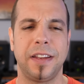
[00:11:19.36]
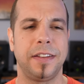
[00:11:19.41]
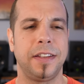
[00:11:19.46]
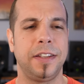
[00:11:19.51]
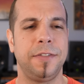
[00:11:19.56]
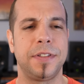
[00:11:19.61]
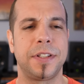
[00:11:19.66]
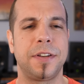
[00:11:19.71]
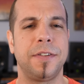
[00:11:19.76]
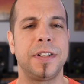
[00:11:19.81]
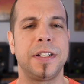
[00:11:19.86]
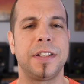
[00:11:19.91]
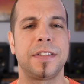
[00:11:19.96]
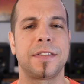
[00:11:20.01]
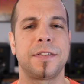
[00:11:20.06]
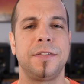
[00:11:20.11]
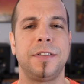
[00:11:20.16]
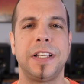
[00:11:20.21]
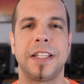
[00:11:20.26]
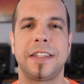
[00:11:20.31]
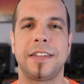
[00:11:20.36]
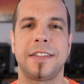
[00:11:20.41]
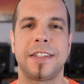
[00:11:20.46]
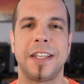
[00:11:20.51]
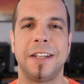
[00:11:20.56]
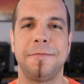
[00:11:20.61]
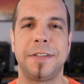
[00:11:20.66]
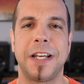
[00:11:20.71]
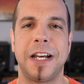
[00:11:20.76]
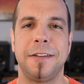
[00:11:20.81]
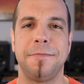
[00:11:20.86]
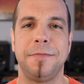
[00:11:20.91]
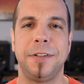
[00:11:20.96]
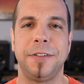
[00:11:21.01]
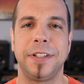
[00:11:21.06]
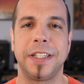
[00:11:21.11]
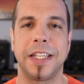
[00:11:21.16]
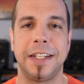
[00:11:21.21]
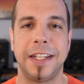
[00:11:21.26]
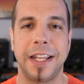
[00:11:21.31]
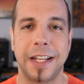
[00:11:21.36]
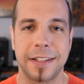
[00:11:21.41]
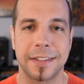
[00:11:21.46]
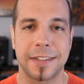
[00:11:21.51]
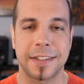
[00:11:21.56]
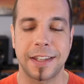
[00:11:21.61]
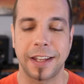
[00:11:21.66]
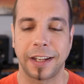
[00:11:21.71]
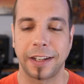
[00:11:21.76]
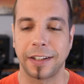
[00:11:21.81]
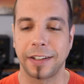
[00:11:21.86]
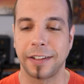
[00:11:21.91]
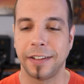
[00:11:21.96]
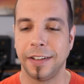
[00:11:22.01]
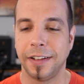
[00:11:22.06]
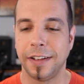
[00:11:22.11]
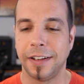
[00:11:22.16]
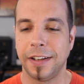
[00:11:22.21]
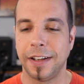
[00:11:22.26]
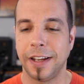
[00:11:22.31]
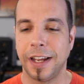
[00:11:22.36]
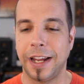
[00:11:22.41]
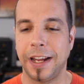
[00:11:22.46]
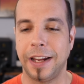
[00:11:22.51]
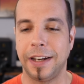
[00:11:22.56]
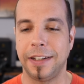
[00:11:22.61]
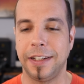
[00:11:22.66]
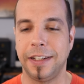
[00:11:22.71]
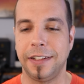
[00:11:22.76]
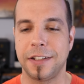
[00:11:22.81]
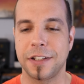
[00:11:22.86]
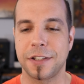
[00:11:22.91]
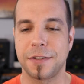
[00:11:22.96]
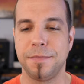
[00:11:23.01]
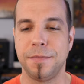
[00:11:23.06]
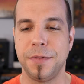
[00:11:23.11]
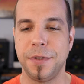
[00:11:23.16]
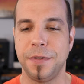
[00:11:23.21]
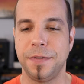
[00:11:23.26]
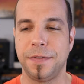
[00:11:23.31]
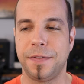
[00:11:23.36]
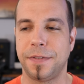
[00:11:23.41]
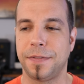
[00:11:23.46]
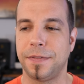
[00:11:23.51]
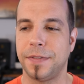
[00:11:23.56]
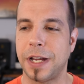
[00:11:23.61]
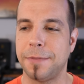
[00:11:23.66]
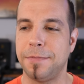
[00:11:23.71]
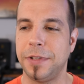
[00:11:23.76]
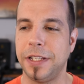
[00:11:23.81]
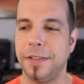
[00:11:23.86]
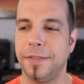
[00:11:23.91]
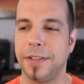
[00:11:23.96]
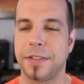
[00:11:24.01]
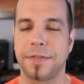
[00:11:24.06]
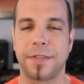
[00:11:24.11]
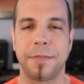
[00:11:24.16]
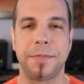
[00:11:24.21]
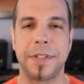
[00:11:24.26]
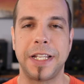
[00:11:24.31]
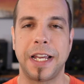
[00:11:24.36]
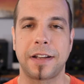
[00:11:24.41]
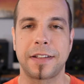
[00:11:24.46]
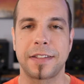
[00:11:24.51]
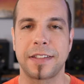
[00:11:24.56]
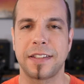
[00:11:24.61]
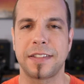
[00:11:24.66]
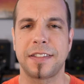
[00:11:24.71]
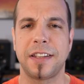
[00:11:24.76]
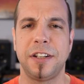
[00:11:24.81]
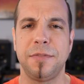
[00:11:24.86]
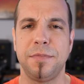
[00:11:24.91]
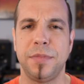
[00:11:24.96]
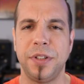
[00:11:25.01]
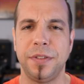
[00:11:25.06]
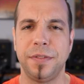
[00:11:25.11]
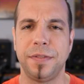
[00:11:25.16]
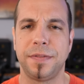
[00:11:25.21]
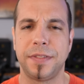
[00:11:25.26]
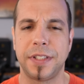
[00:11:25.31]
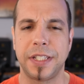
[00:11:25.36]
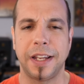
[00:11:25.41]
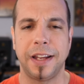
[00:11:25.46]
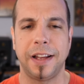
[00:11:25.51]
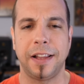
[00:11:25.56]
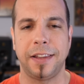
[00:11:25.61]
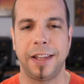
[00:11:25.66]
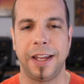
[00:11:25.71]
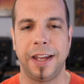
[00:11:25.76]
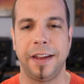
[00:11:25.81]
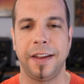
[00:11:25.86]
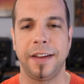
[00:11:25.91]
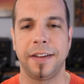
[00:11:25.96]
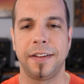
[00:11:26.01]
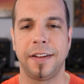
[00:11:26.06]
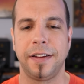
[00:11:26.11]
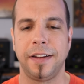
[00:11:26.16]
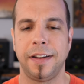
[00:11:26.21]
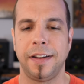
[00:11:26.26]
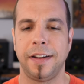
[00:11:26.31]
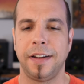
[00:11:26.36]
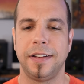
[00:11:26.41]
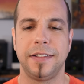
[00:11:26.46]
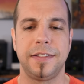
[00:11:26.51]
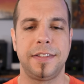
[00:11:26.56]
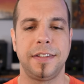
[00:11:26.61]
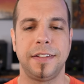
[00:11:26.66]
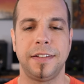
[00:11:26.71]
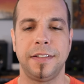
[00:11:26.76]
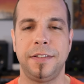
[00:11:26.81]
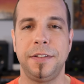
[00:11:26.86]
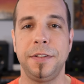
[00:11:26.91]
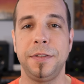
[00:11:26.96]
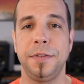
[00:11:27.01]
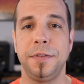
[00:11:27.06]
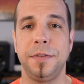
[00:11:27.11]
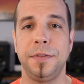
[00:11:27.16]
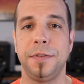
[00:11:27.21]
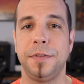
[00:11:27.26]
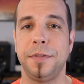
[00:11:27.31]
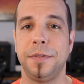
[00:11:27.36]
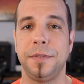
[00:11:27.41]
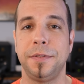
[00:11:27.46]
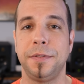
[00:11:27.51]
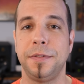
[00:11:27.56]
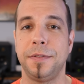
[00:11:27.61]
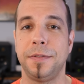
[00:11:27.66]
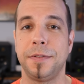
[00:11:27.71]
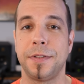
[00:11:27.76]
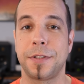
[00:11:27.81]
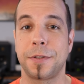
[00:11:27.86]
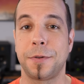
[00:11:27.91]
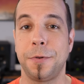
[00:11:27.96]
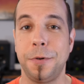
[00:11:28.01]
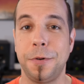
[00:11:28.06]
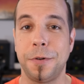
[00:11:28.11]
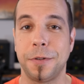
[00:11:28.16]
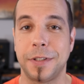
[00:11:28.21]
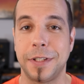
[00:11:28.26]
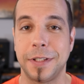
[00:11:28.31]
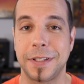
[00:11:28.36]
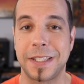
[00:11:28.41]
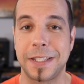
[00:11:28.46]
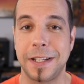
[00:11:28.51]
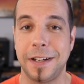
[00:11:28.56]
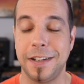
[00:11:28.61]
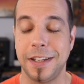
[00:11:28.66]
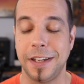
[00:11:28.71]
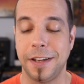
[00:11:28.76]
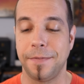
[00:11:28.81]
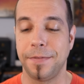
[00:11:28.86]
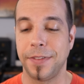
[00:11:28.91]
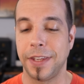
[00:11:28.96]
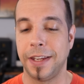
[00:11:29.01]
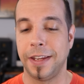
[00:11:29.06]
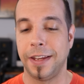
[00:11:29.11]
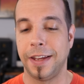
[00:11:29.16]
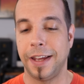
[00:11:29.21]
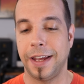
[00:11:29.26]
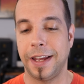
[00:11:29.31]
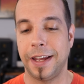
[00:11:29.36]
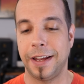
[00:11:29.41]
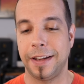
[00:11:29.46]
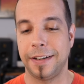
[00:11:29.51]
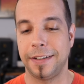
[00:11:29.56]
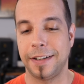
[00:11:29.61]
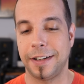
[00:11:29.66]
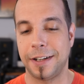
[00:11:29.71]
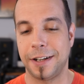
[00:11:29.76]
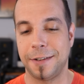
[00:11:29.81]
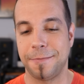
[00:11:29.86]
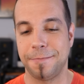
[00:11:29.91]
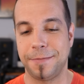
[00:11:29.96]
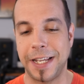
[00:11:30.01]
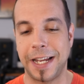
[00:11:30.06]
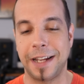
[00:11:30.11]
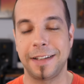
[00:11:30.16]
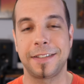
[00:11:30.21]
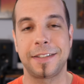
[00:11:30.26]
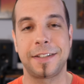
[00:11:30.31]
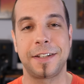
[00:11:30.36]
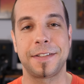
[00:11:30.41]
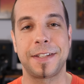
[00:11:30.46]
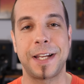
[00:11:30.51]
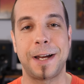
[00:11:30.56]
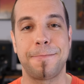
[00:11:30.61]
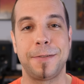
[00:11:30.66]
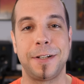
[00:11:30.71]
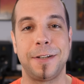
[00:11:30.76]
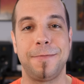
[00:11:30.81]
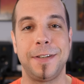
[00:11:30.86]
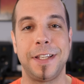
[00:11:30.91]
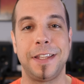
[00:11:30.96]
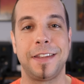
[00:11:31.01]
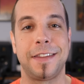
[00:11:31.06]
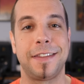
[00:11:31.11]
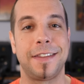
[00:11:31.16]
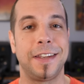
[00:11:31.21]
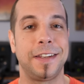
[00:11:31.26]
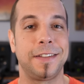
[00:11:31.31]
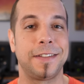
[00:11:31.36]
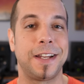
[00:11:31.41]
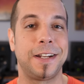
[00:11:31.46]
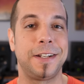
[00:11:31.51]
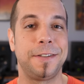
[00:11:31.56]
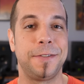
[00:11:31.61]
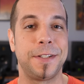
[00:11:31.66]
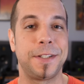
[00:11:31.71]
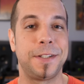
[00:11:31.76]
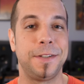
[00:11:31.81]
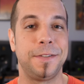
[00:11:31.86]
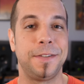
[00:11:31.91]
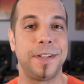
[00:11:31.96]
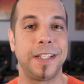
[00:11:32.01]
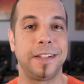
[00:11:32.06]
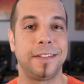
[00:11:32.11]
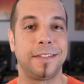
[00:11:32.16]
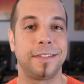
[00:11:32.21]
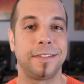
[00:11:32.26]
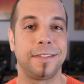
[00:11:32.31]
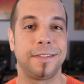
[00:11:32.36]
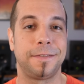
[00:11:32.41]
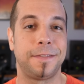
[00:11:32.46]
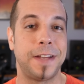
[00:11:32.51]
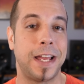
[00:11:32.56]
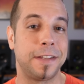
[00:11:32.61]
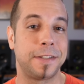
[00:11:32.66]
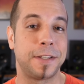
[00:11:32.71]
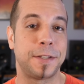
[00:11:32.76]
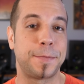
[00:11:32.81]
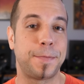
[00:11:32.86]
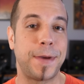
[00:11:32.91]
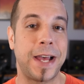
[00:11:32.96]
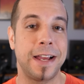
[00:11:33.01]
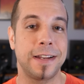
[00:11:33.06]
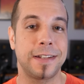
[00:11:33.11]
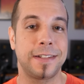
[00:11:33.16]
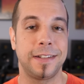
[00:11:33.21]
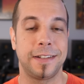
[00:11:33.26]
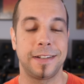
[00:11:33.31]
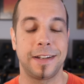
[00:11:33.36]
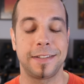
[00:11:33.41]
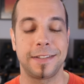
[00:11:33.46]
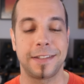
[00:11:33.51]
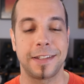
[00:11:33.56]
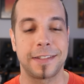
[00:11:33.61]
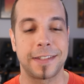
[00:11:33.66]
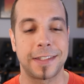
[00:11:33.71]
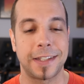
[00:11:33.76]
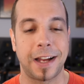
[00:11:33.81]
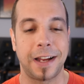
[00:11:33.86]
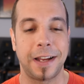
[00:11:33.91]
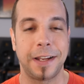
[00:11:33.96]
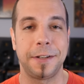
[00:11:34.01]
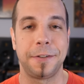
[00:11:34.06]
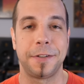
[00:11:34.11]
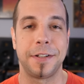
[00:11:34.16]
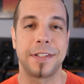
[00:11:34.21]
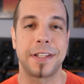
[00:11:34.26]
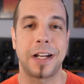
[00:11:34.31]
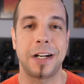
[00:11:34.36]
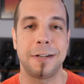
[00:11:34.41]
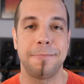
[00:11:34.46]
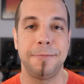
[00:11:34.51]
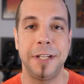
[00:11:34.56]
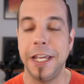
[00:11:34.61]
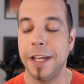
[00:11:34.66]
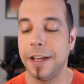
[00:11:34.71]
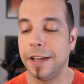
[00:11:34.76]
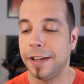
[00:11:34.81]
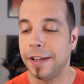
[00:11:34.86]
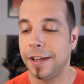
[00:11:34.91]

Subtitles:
He was going to school at the same time doing the dance thing. And he just moved, I believe he's from Texas, and he moved to LA to do school, to study. And dance just happened to be the thing that he was doing as his passion, as his side or his hobby.